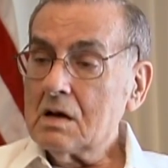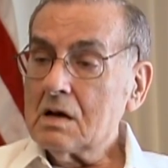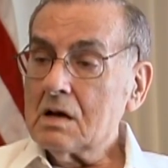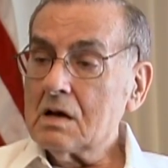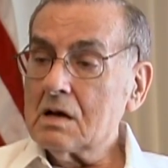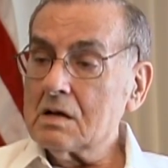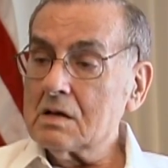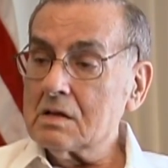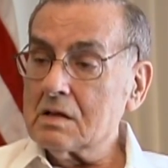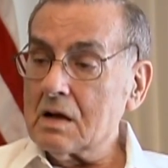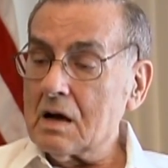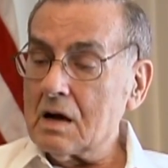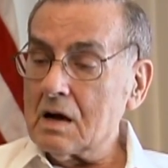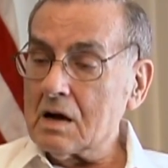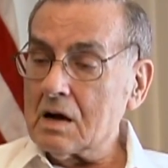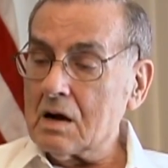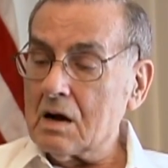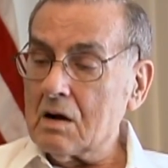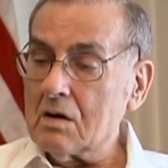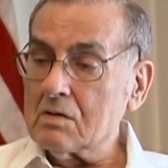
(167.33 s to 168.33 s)
And
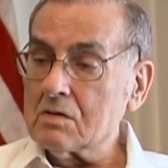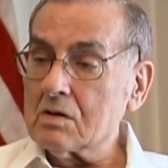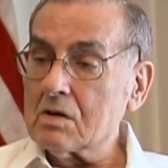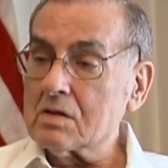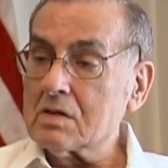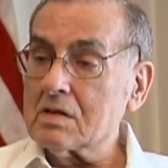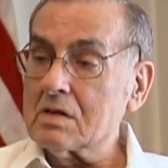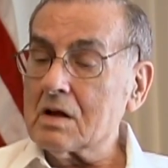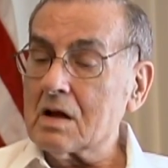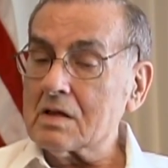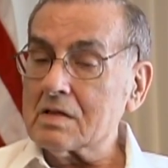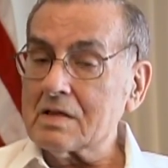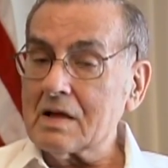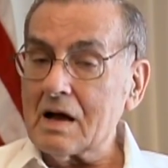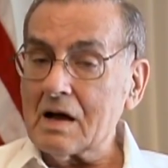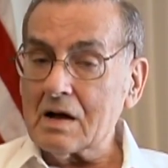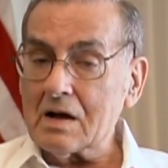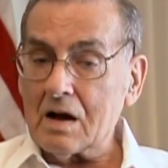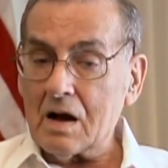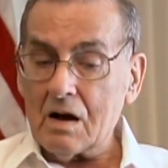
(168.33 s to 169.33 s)
Dachau, not
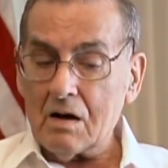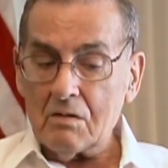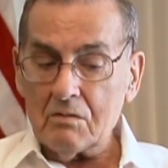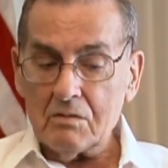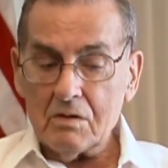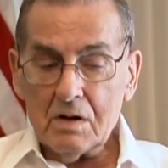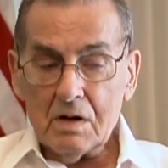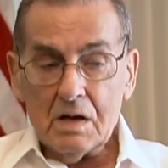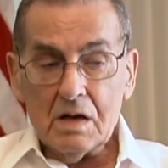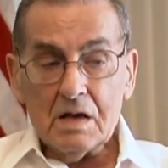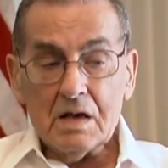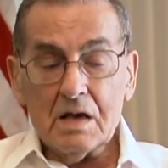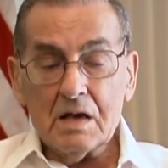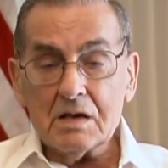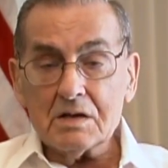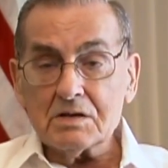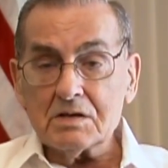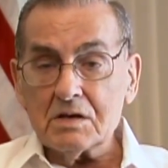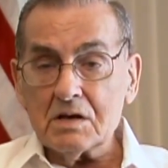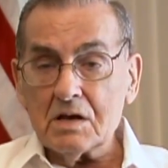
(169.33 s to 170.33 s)
Dachau
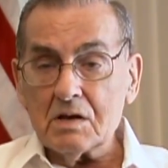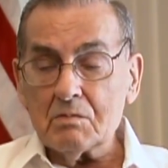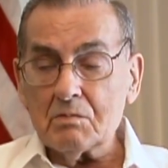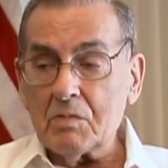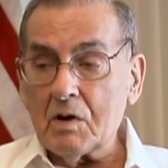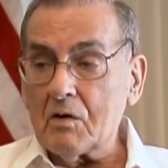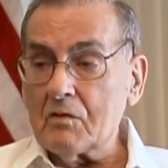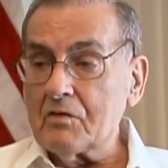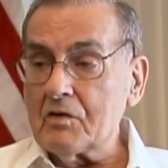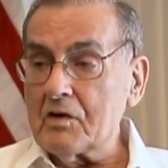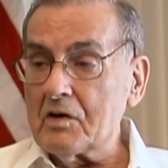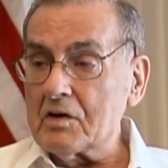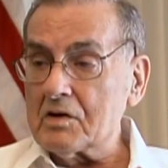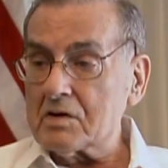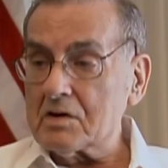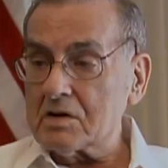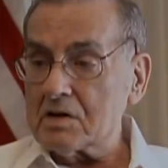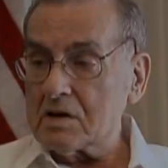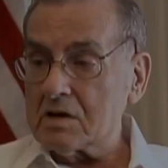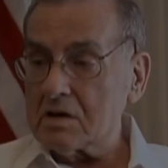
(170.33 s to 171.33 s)
is in
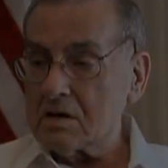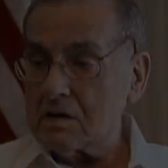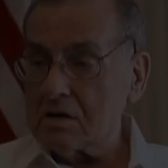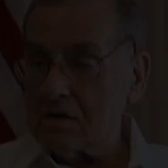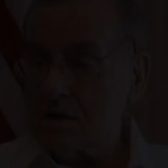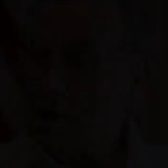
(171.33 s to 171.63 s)
Bavaria.